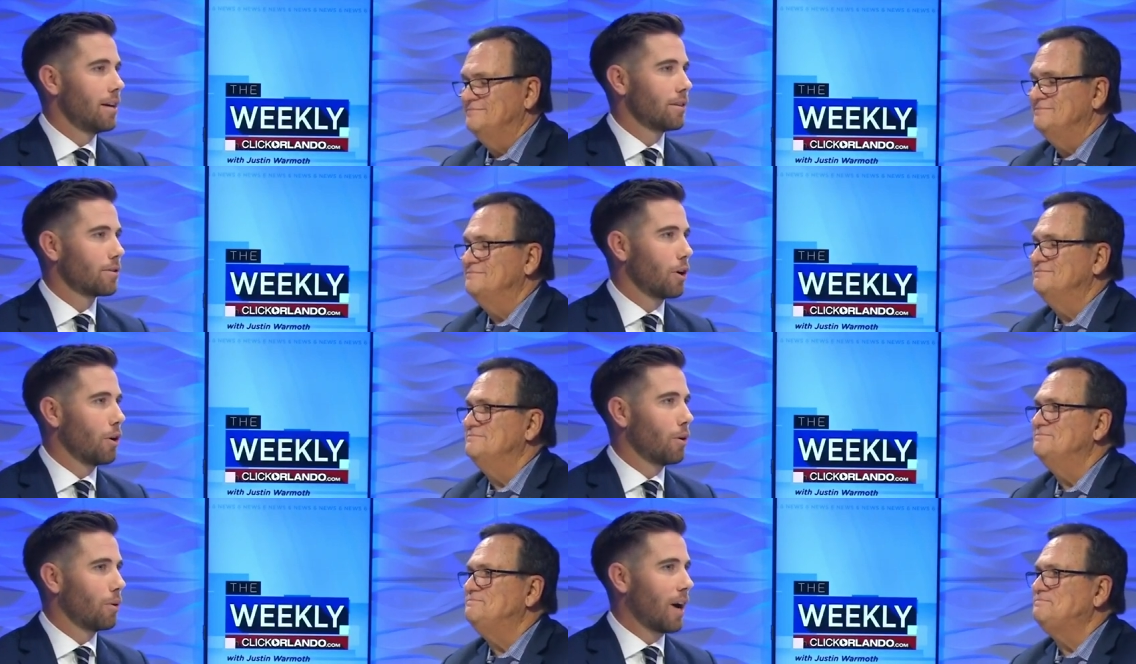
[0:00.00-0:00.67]

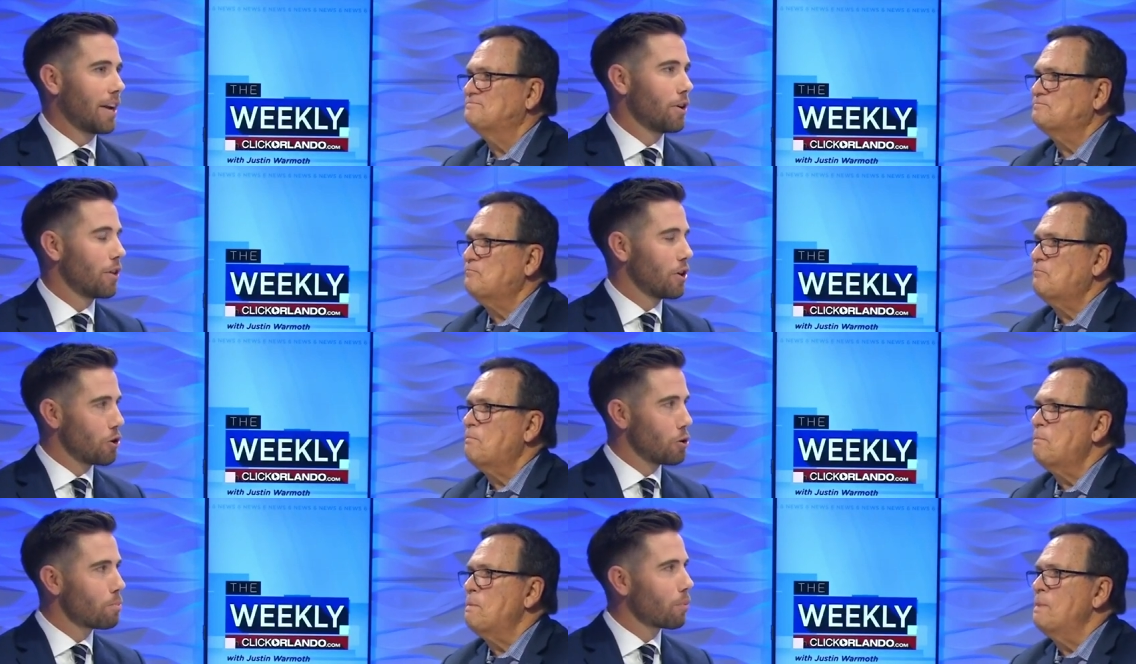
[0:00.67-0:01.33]
Speaker 1: So I know that
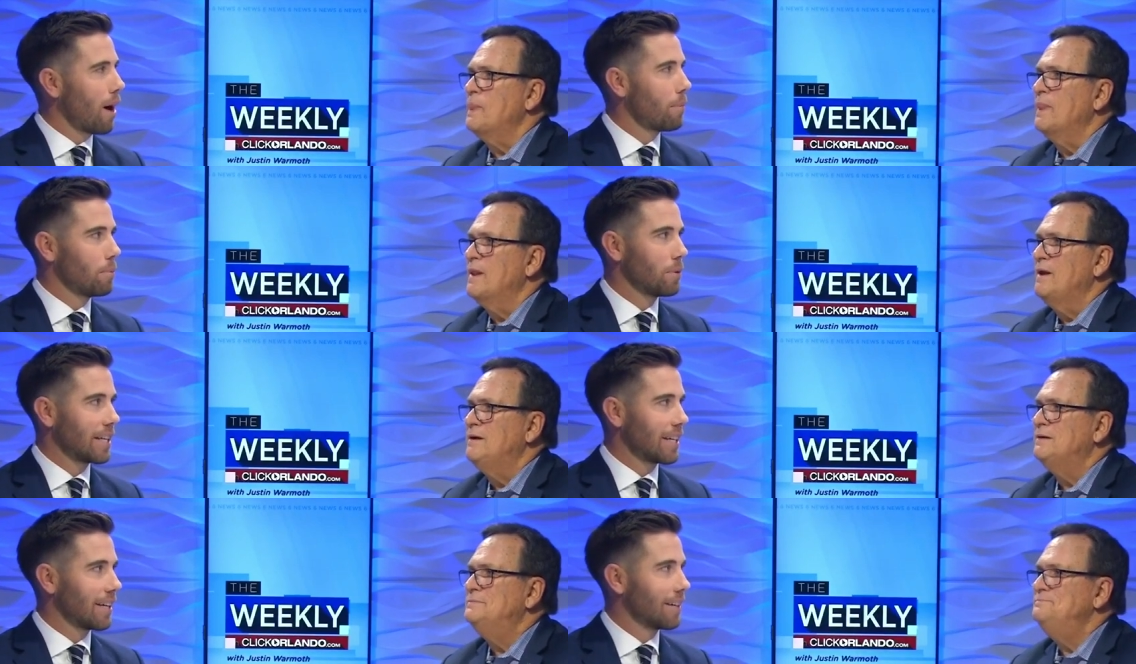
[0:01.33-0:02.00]
you
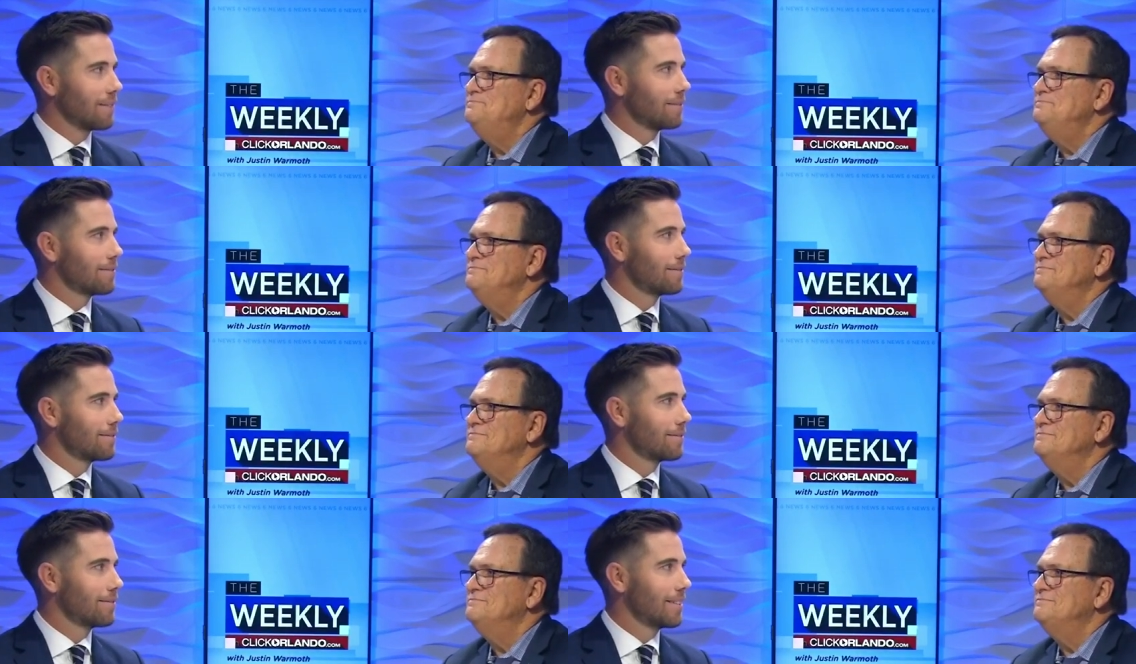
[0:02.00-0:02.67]
probably get
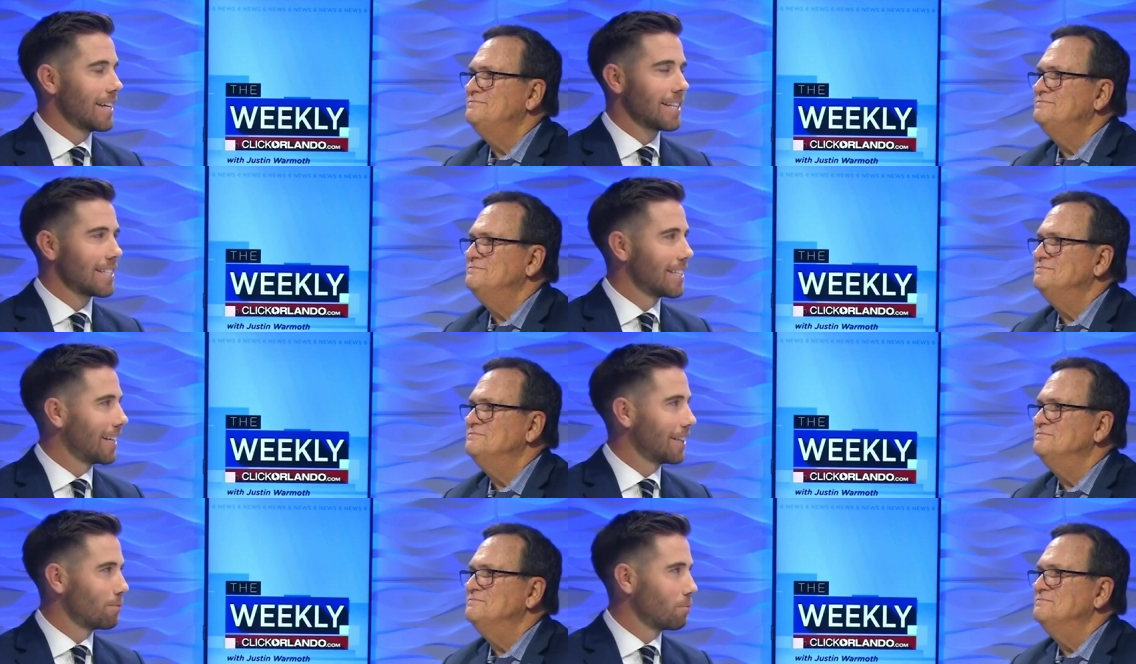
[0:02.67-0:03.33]

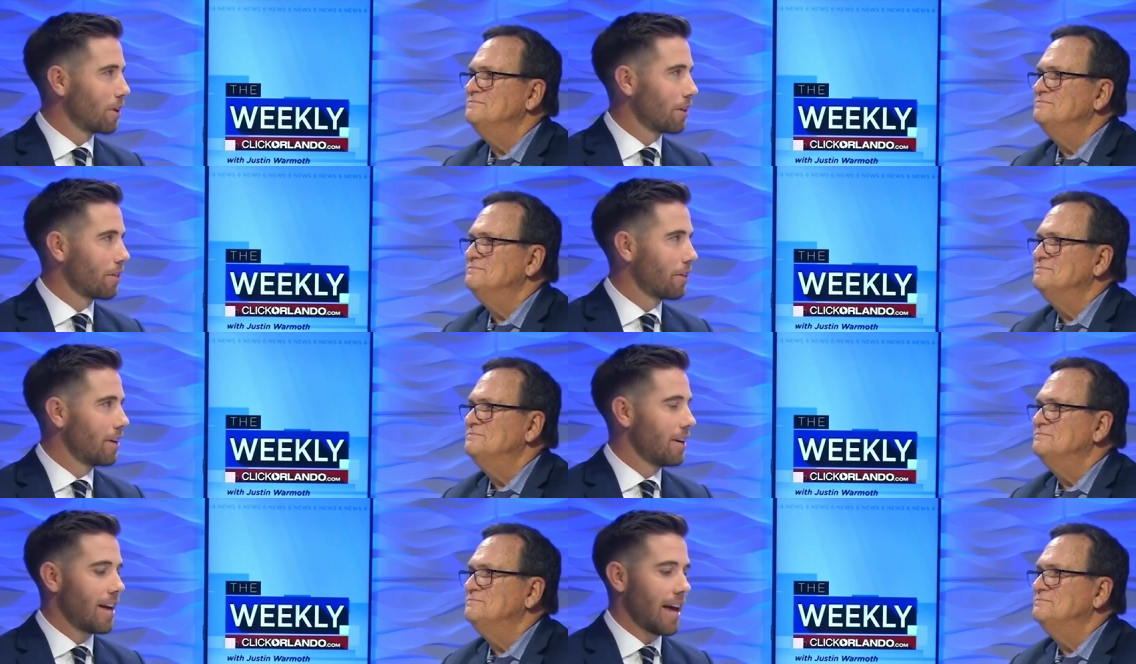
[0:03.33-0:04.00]
inundated with,
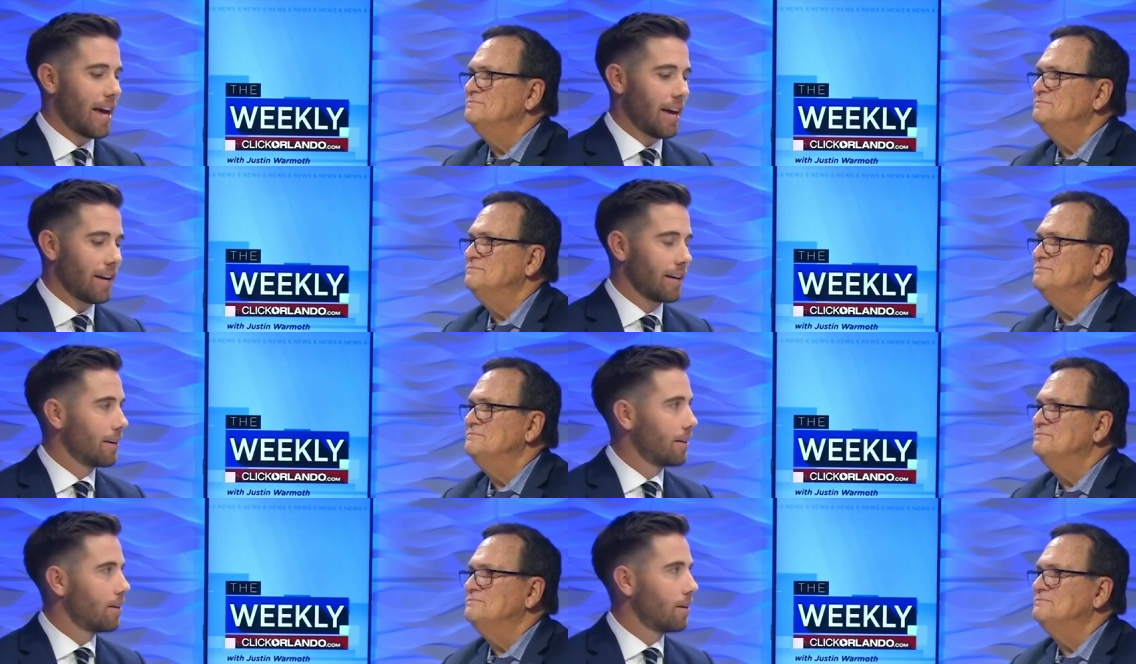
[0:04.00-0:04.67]

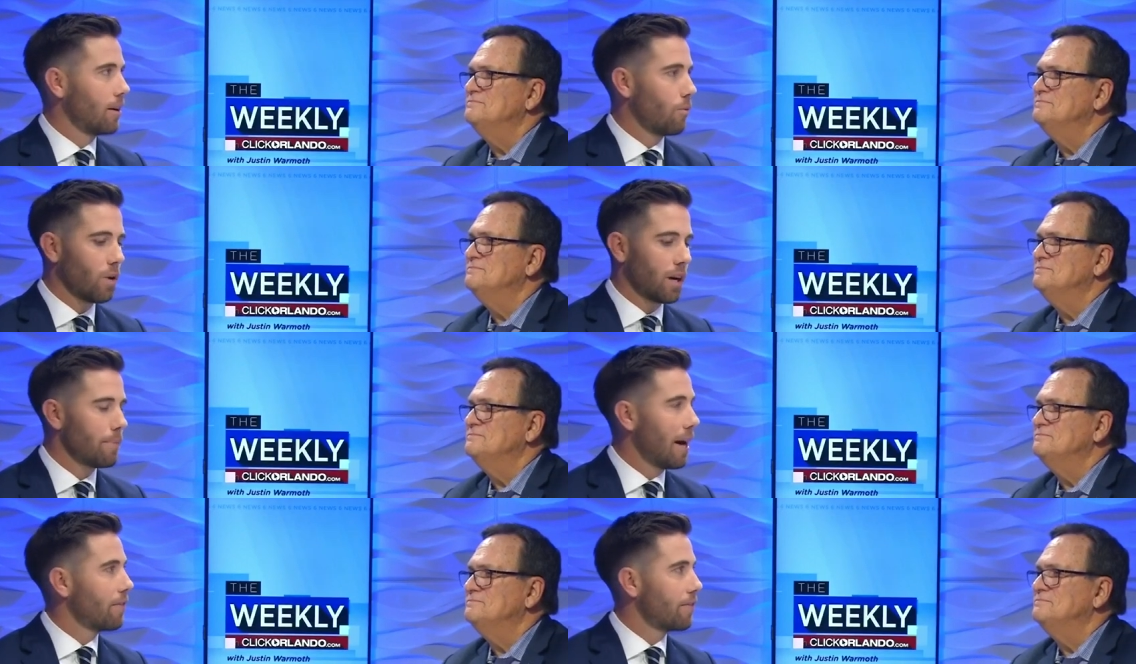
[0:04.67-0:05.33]
hey, what
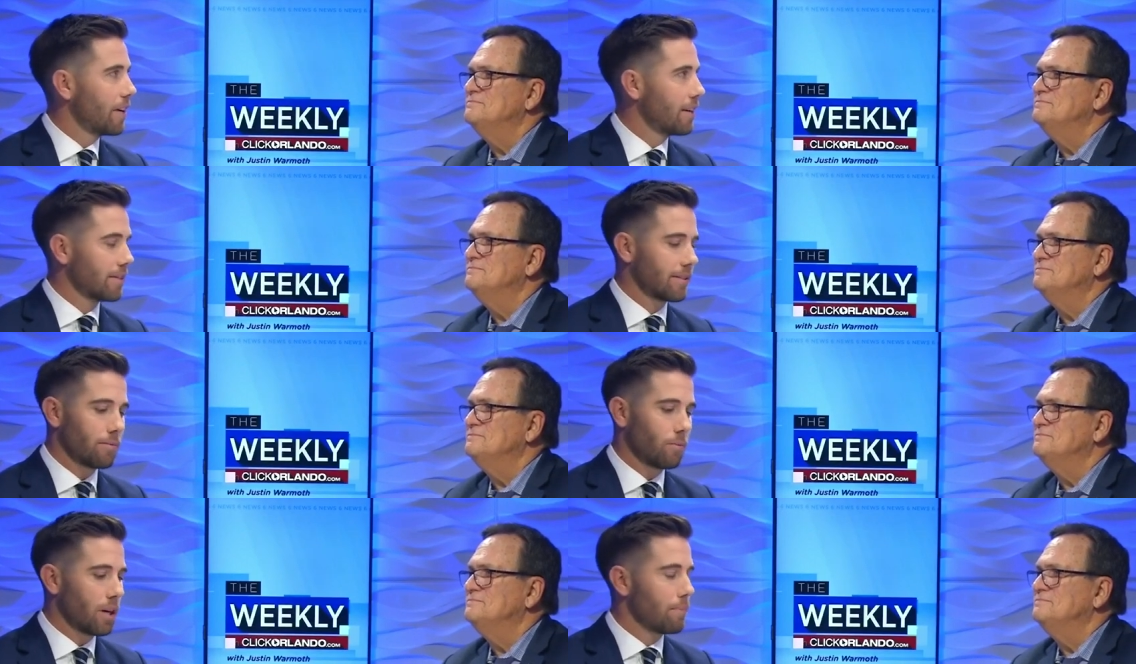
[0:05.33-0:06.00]
about
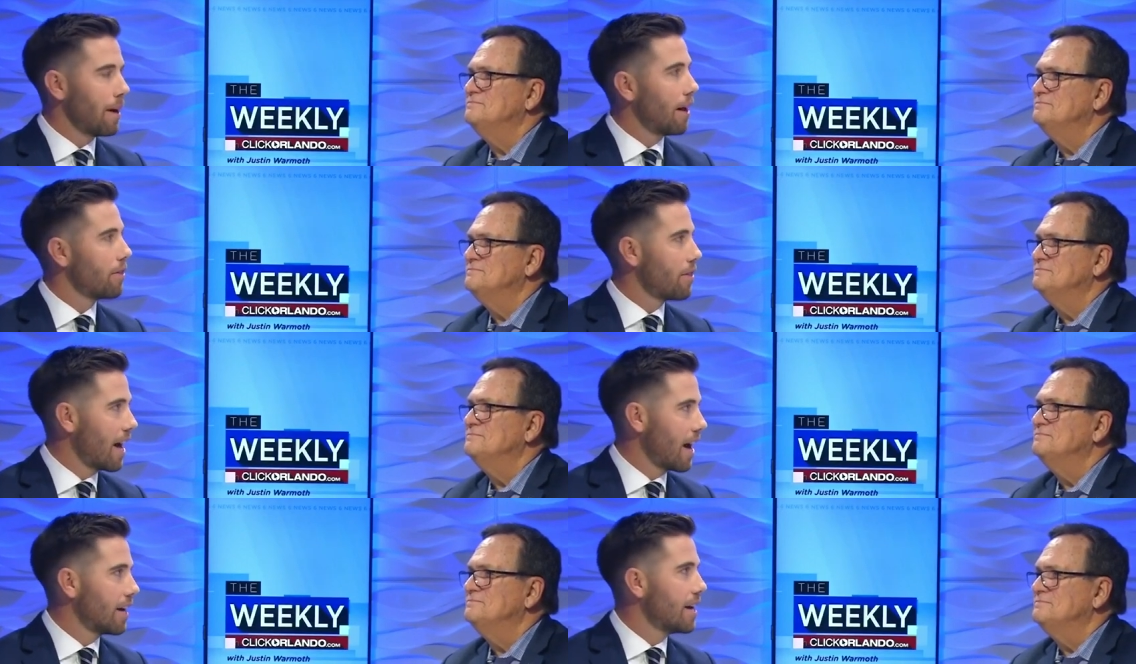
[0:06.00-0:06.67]
this? What about
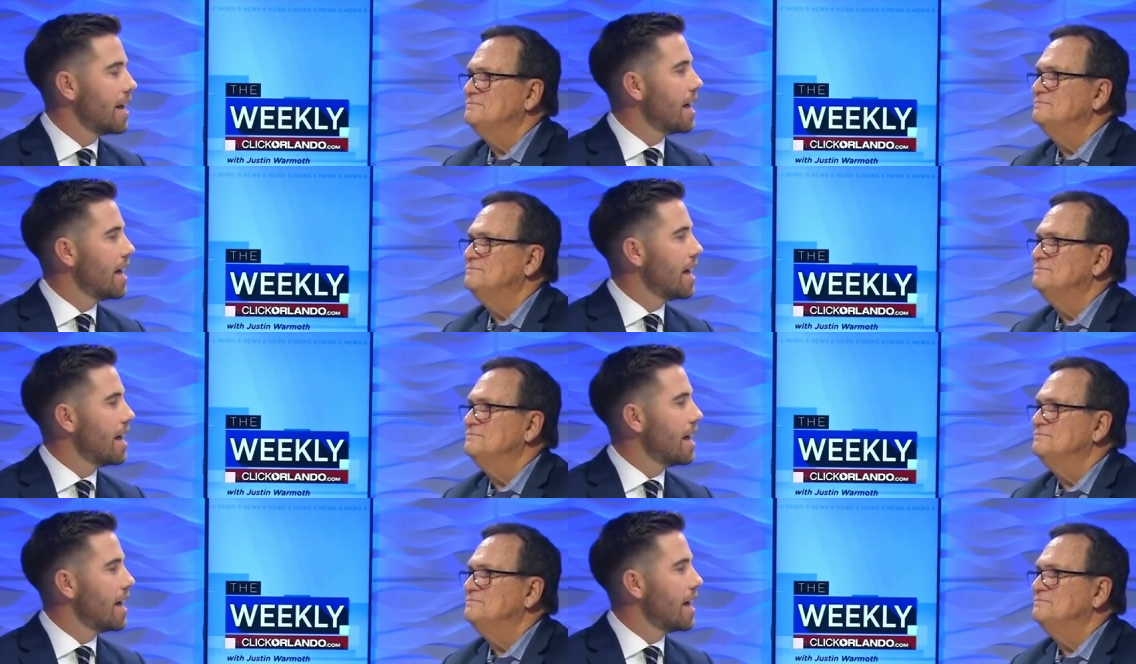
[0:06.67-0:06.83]
that?